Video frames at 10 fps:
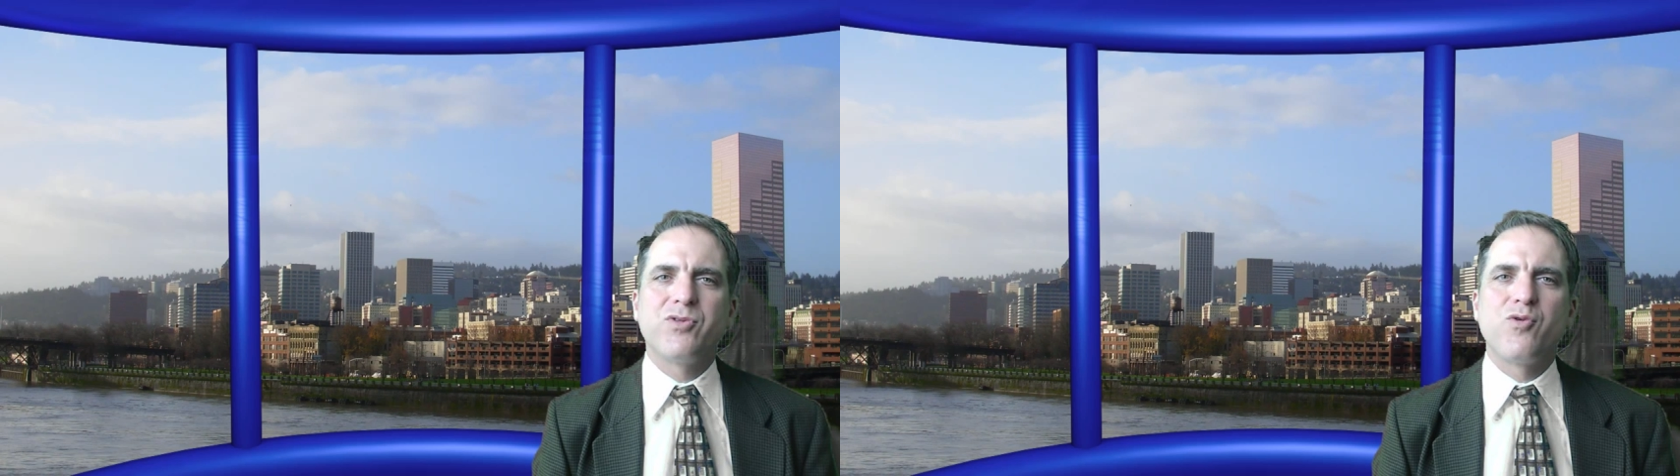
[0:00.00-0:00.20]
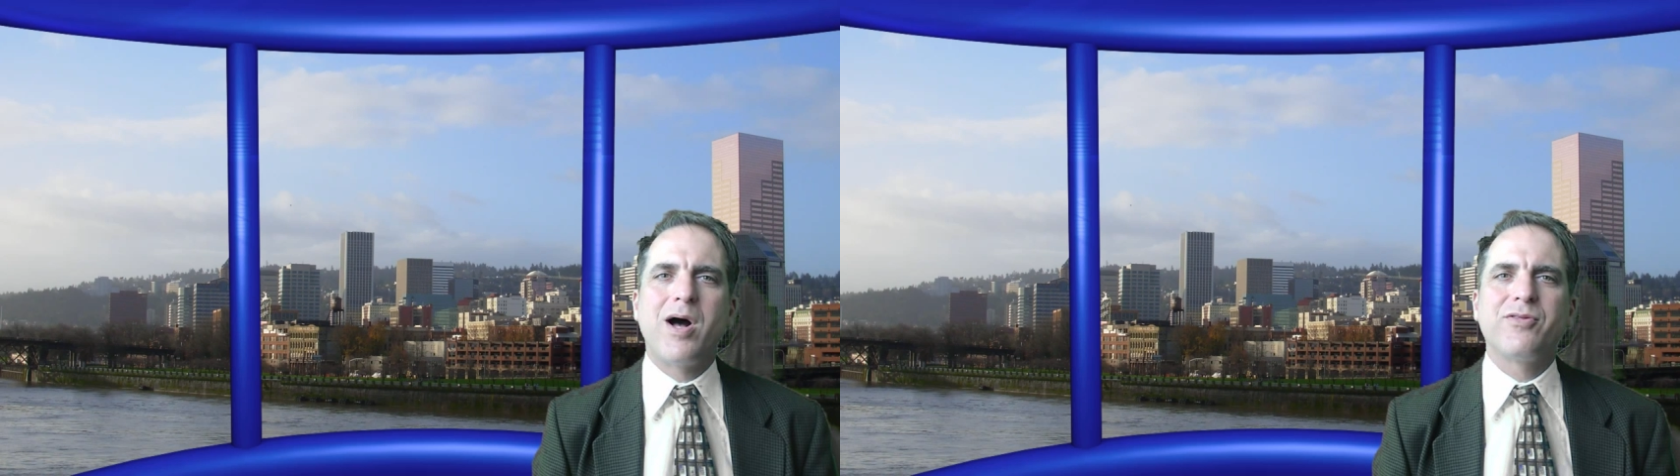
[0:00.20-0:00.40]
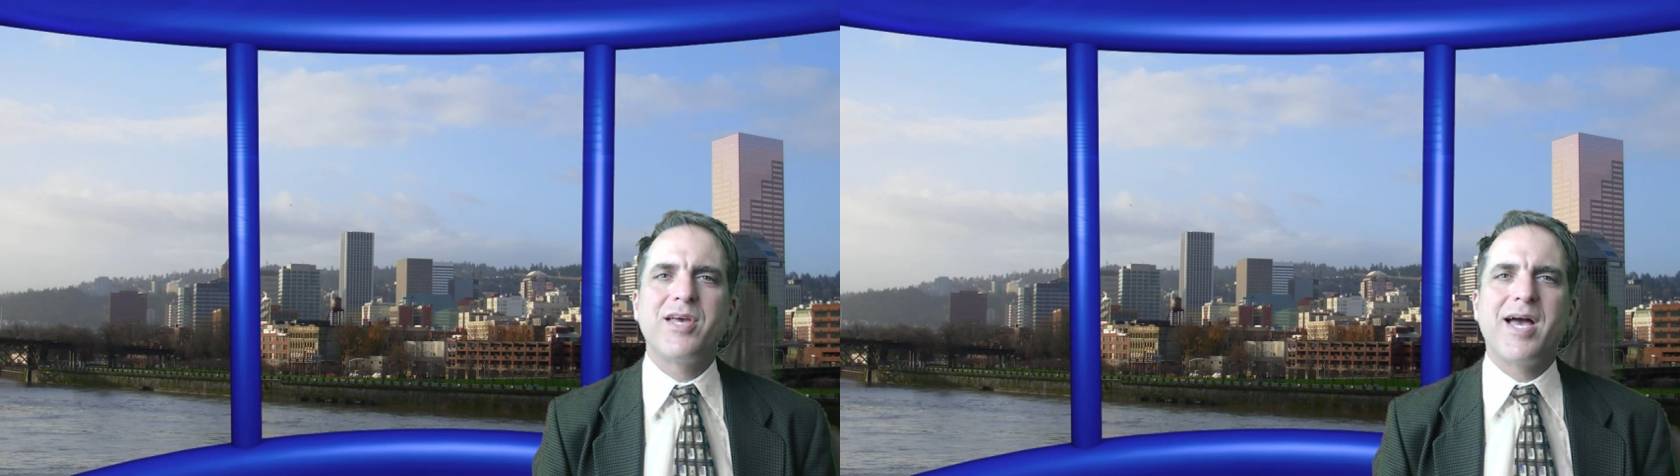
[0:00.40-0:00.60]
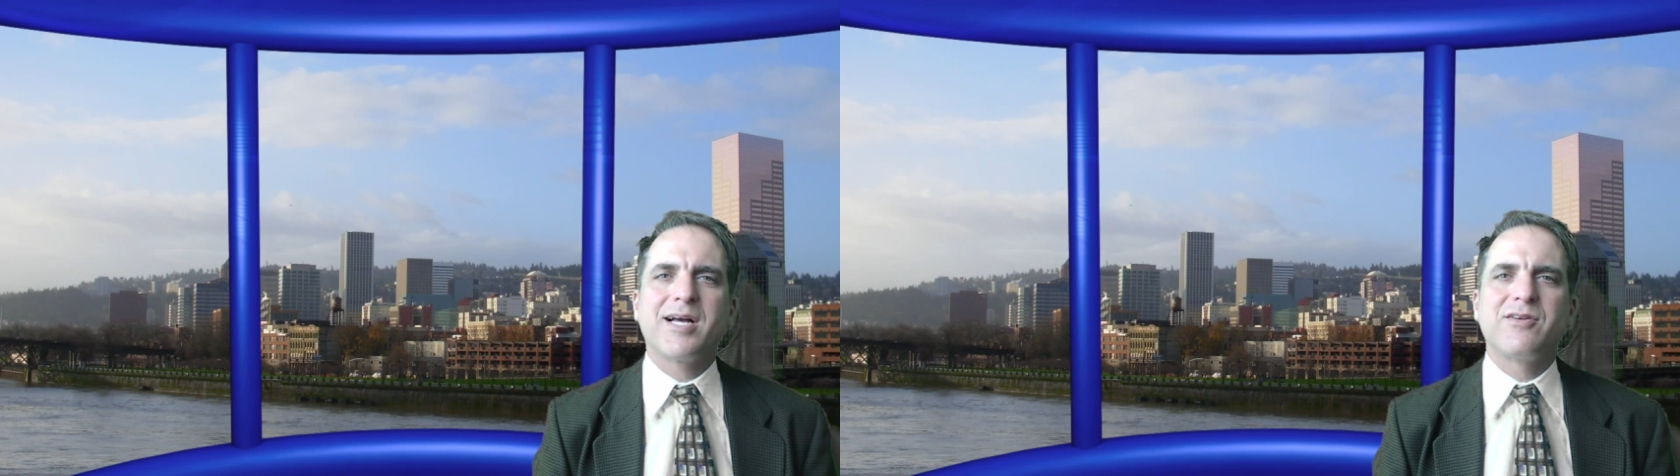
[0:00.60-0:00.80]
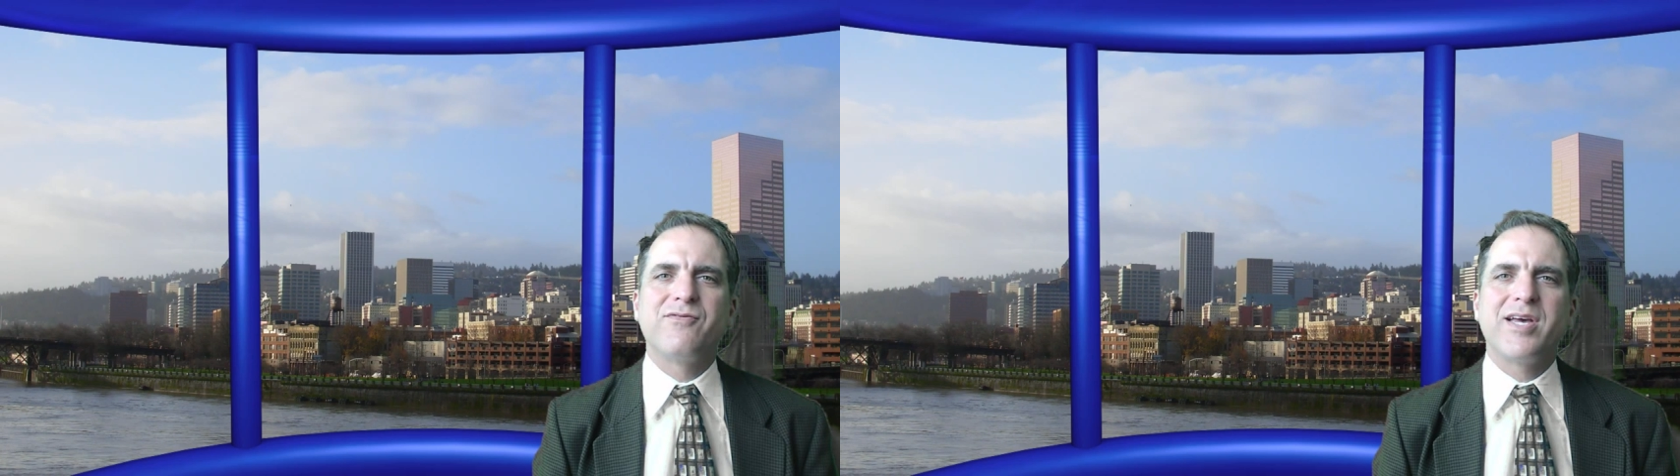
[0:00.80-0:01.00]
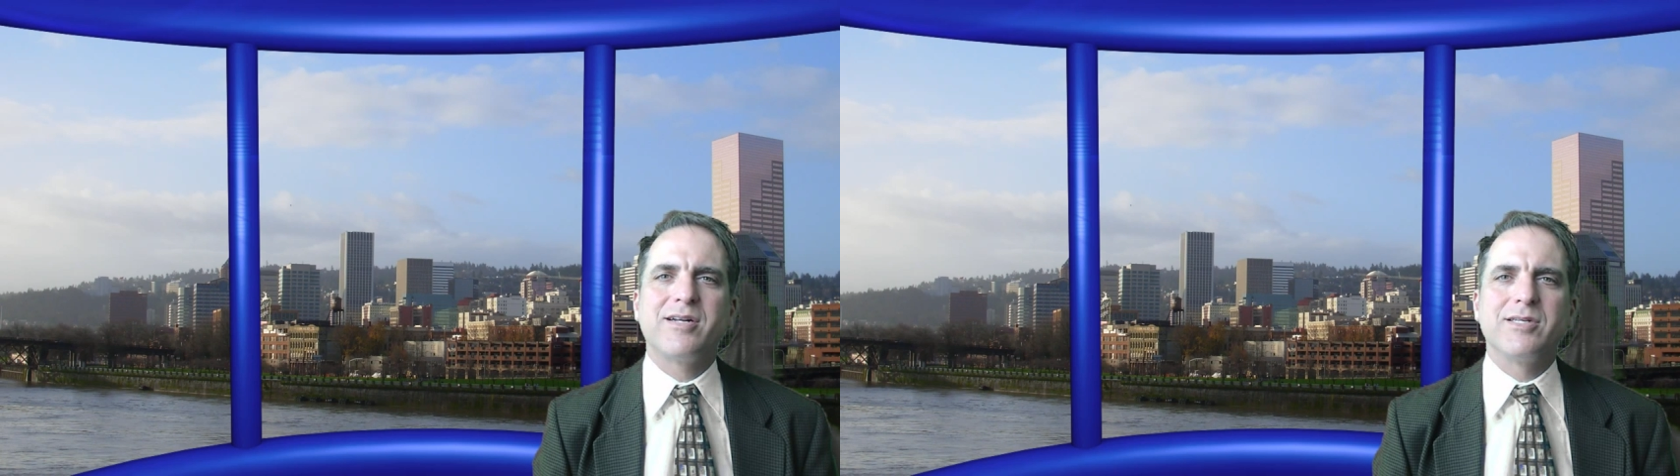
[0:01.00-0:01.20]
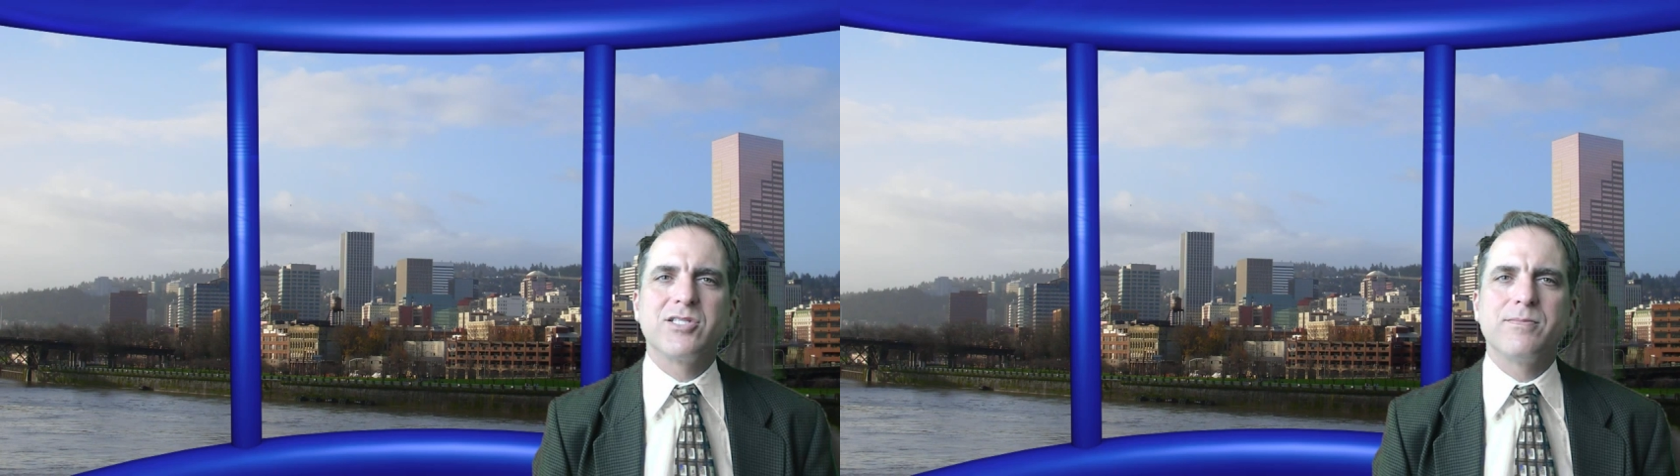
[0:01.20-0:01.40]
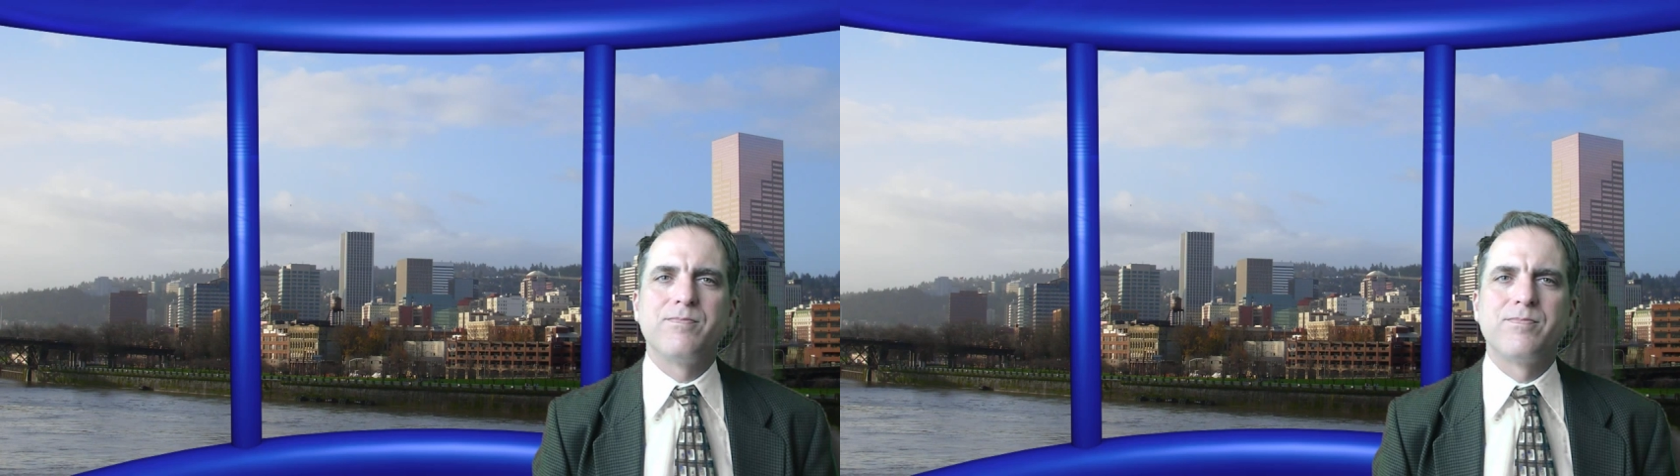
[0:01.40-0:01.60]
throughout the act of
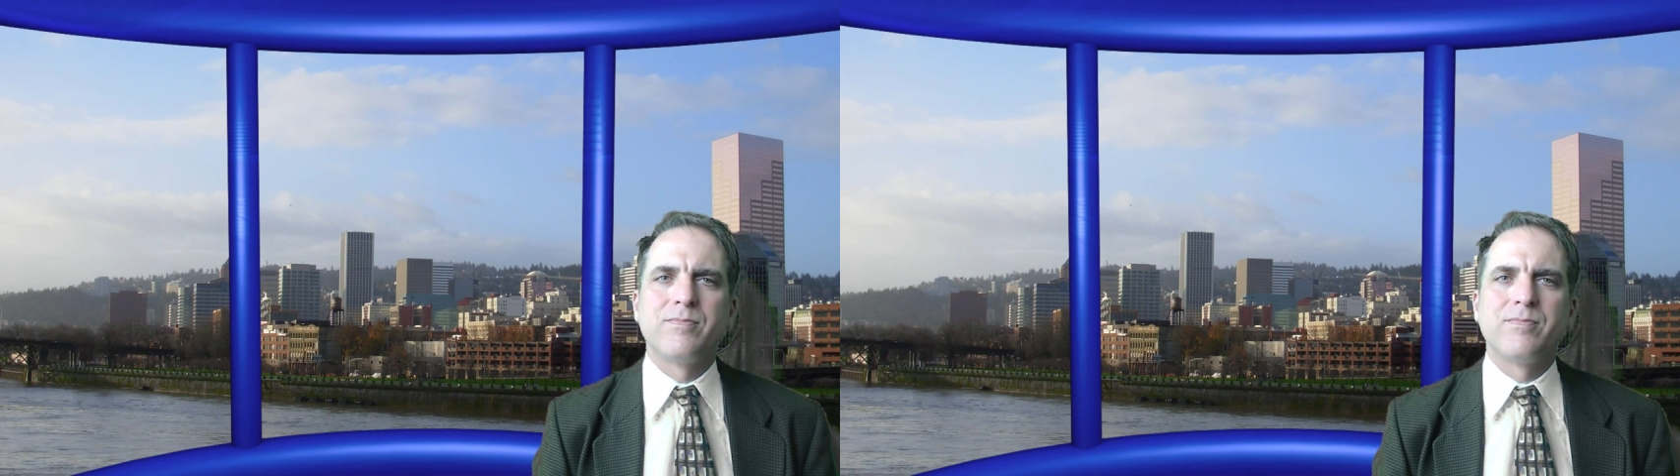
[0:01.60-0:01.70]
vandalism.